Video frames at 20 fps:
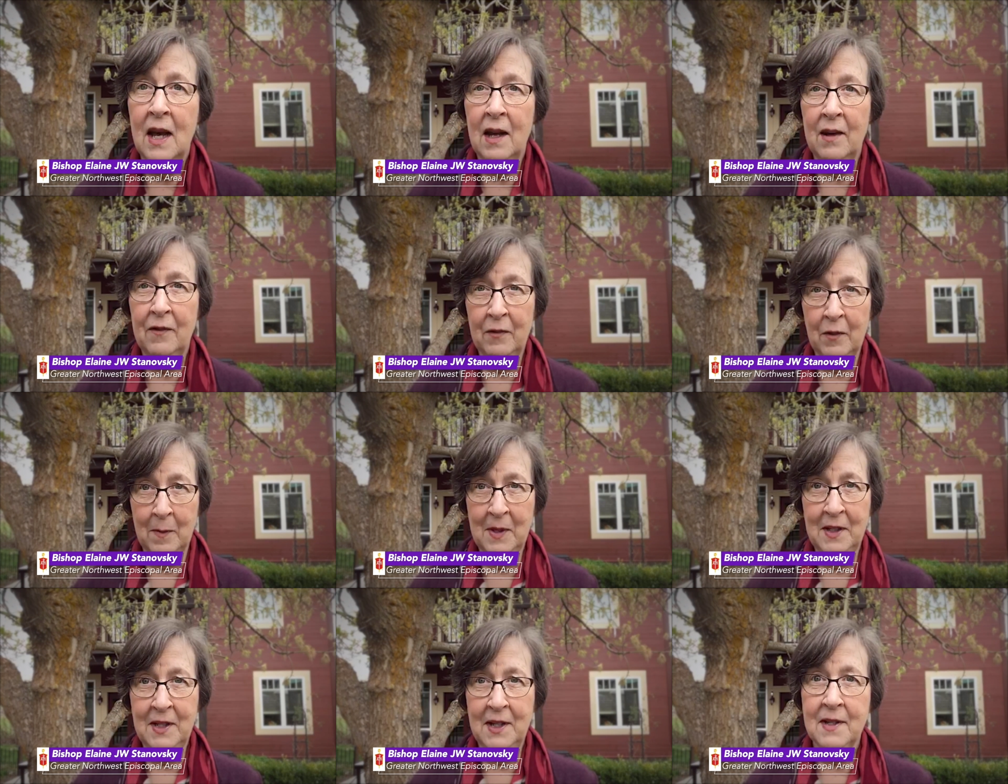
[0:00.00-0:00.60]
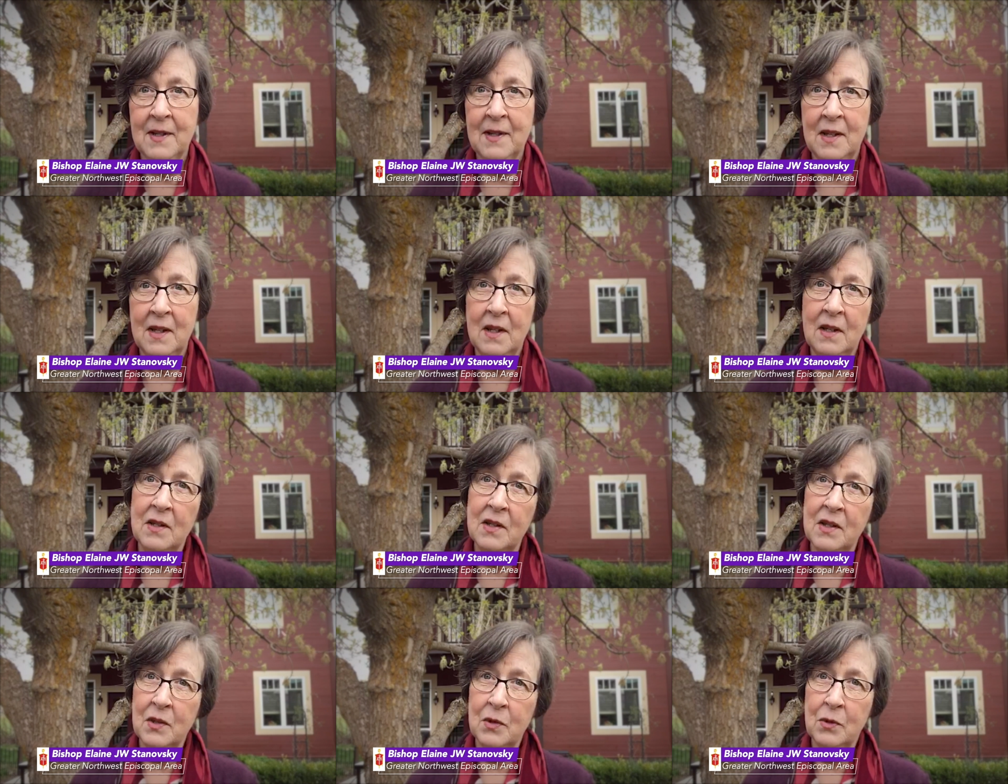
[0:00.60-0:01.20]
from a
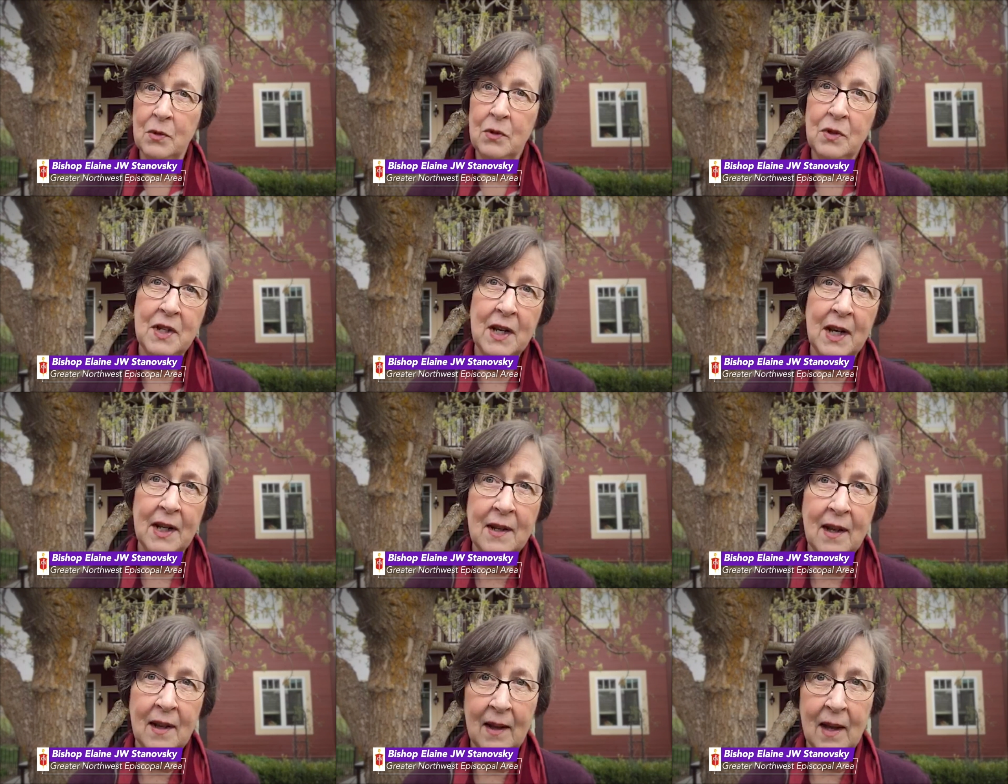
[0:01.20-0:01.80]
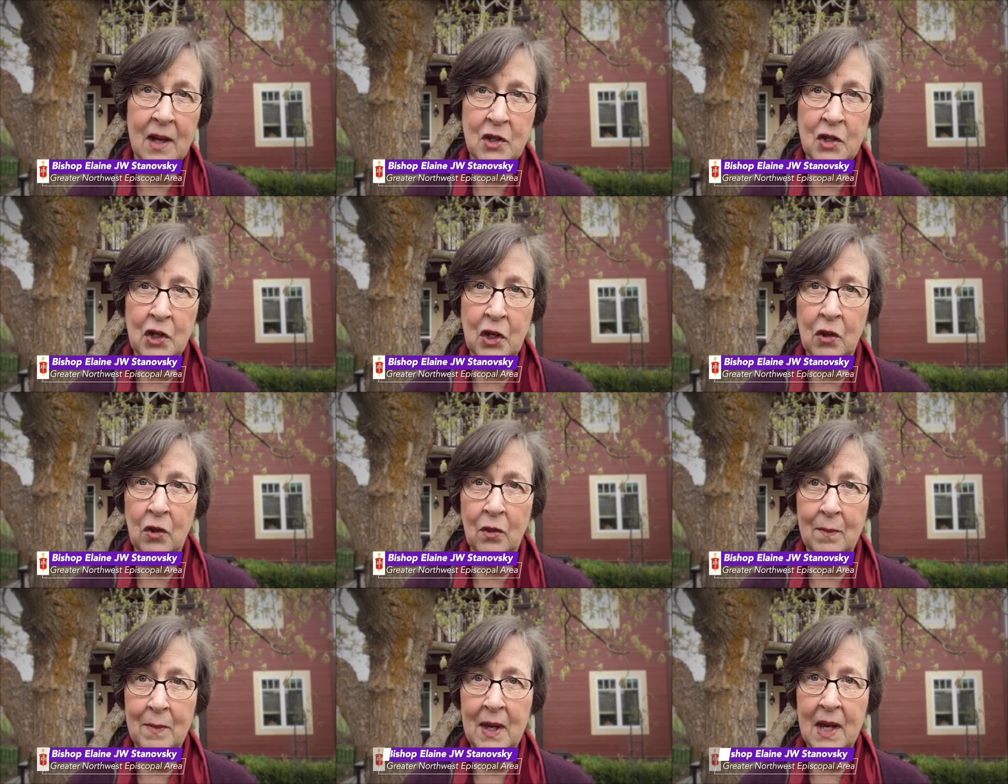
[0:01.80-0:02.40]
distance through
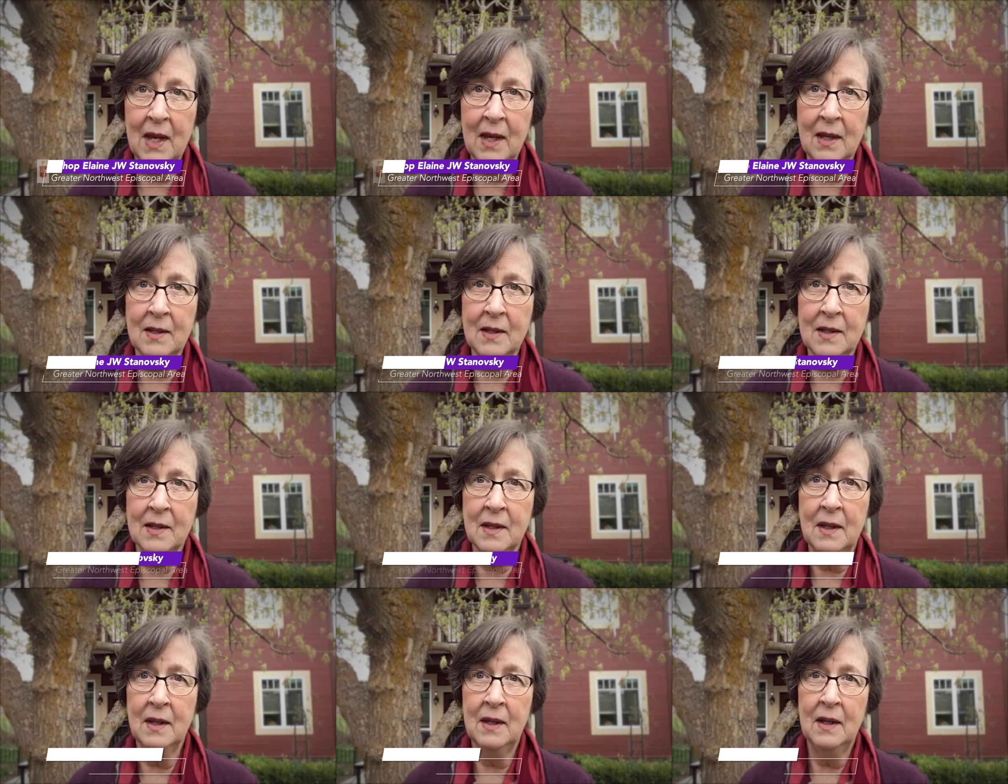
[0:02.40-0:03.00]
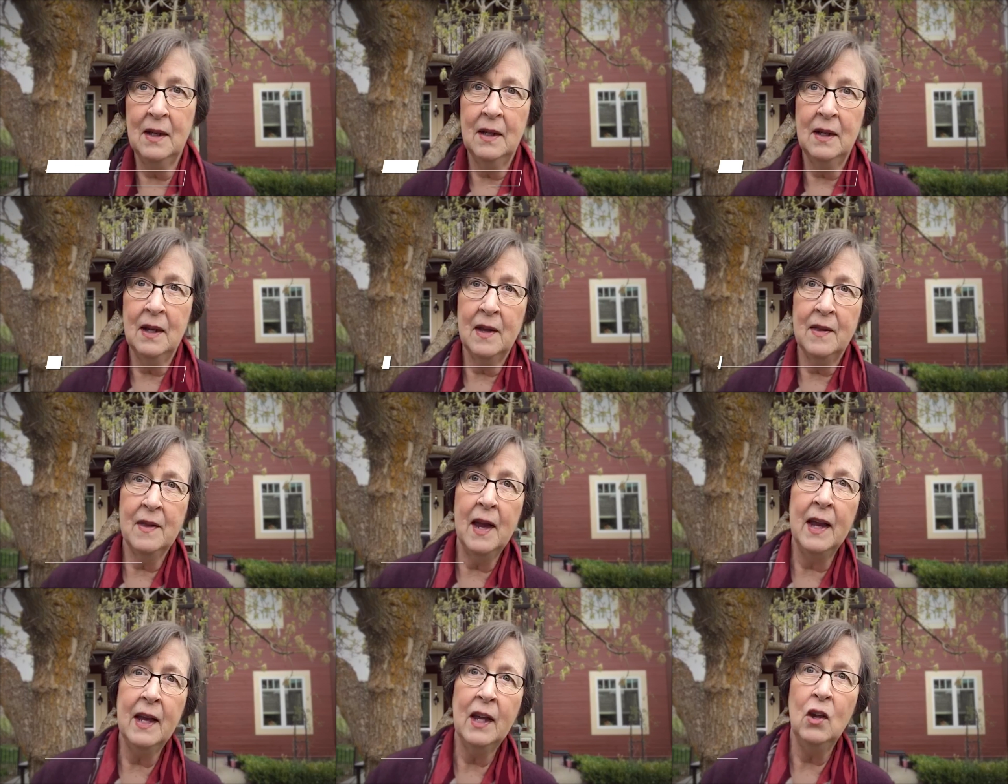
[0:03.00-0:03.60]
technological means.
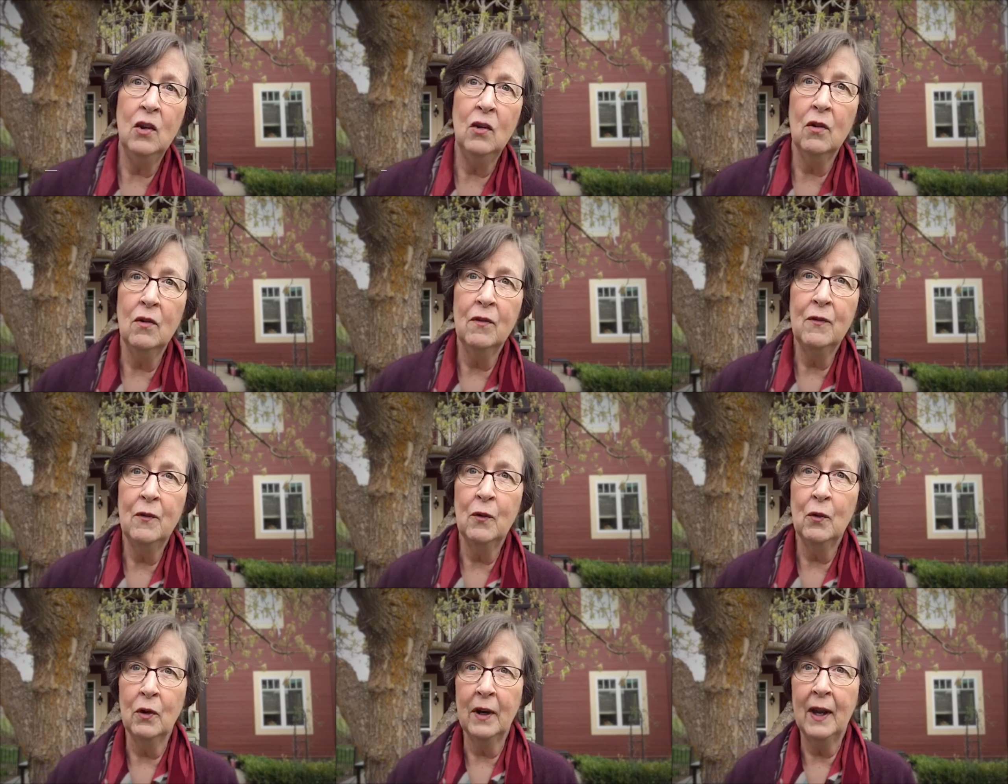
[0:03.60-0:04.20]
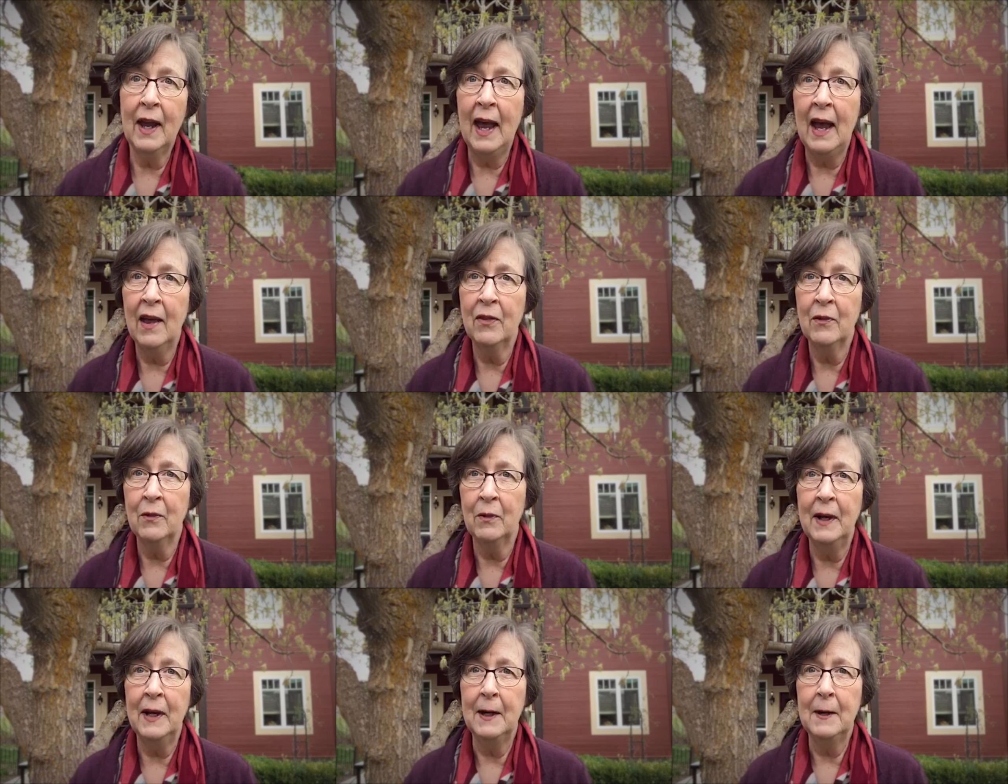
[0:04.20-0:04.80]
Thank you for
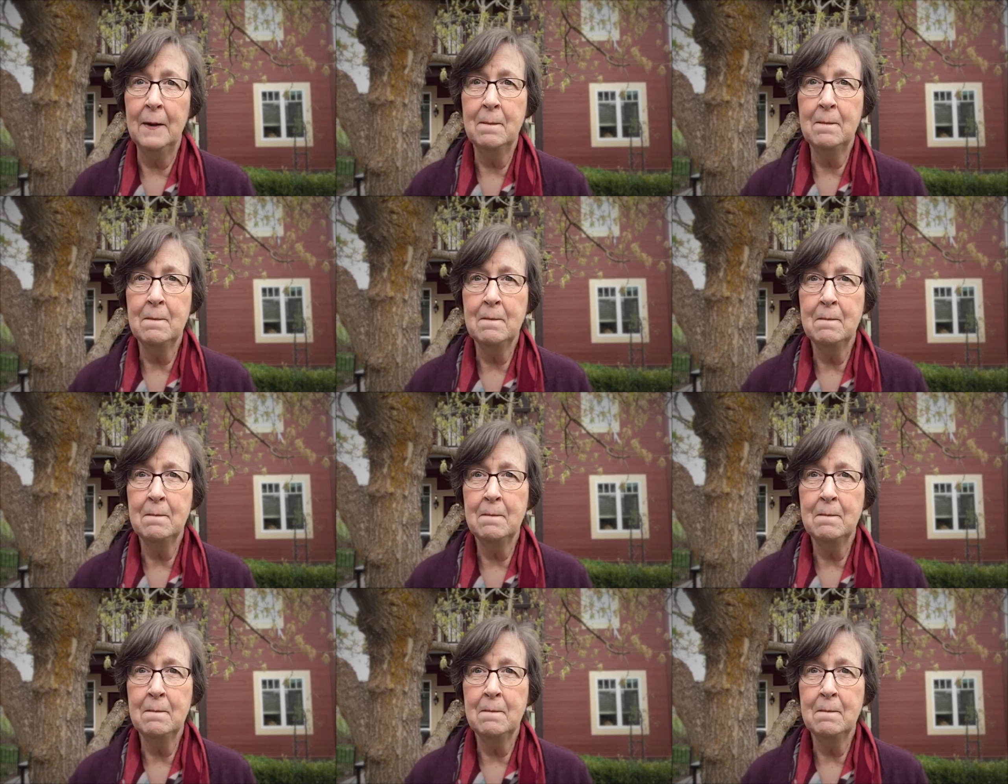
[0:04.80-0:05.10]
gathering.